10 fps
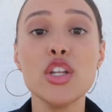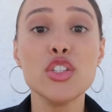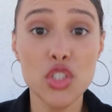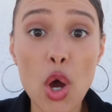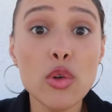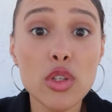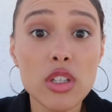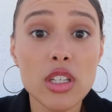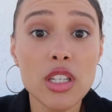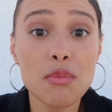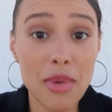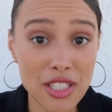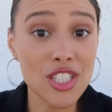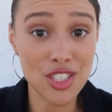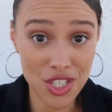Don't
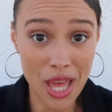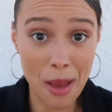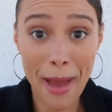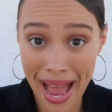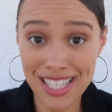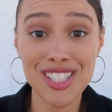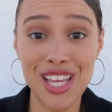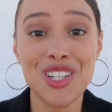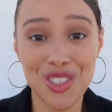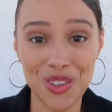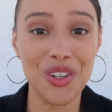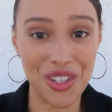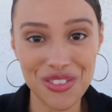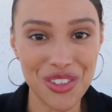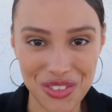message them asking to
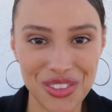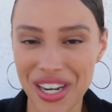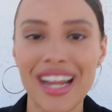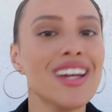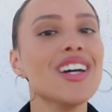work for free.